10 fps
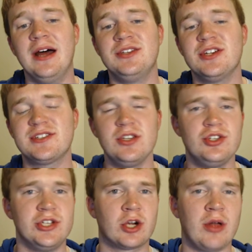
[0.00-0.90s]
Just in
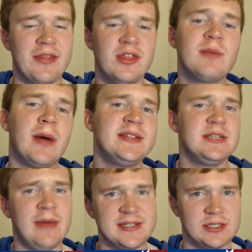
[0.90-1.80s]
general, I think my
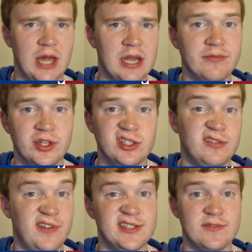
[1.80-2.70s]
team has a lot of good
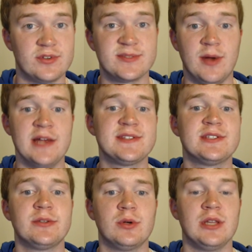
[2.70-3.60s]
defensive responses
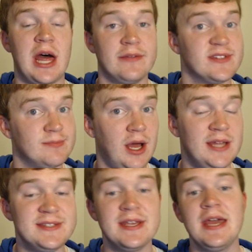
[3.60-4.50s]
to a lot of his
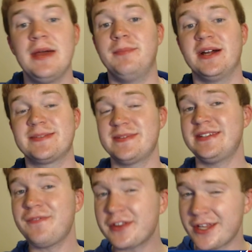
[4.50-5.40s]
mons, but
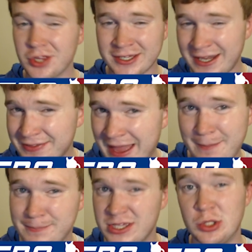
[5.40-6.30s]
specifically looking at that
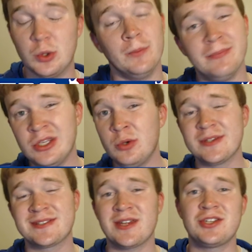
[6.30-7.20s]
Mew
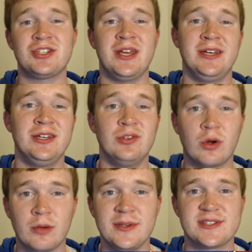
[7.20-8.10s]
is such an
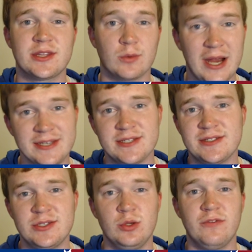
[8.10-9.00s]
enormous threat
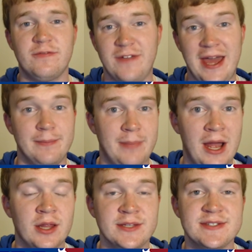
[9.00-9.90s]
to Fat
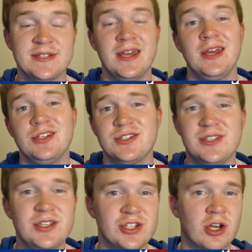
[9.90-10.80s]
Balance, just
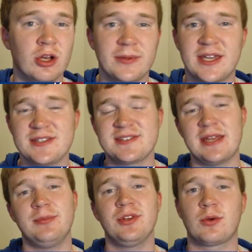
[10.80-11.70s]
in general, because it's
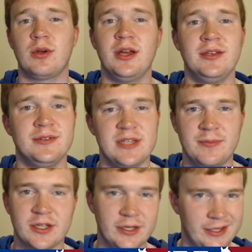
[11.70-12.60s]
able to run
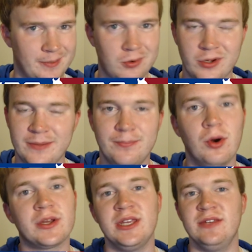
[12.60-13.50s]
typically like pretty
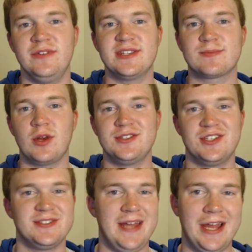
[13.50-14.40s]
bulky EV spreads
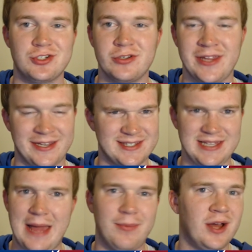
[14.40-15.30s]
just naturally, like
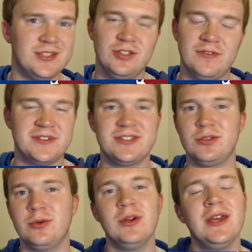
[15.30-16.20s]
slap on
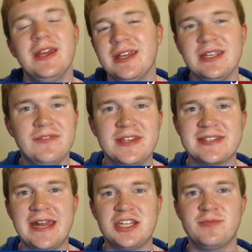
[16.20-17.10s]
252 EVs
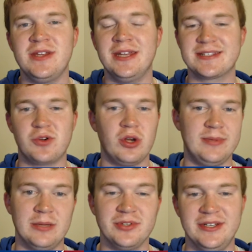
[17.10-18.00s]
and HP, and is going to
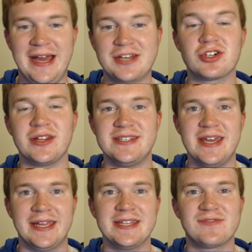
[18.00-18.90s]
be able to naturally
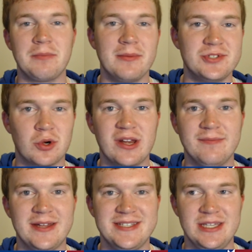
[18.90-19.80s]
take hits from the majority of
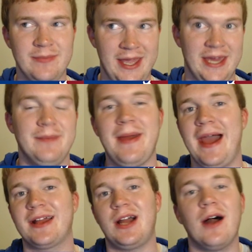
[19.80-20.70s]
my team and
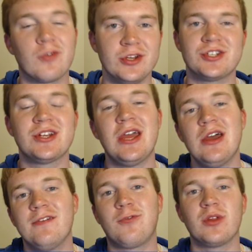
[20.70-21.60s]
pack coverage
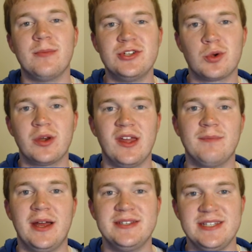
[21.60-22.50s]
for the majority of
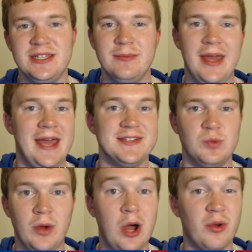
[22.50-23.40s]
my team as
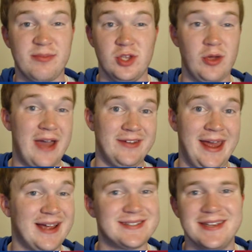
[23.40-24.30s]
well, with Mew having
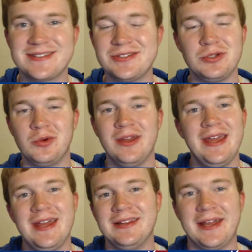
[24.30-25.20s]
access to
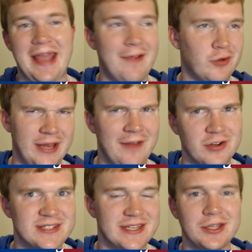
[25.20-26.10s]
like
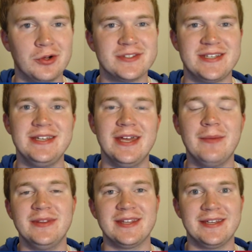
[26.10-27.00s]
every single
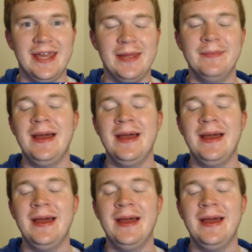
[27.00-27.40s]
TM in the game.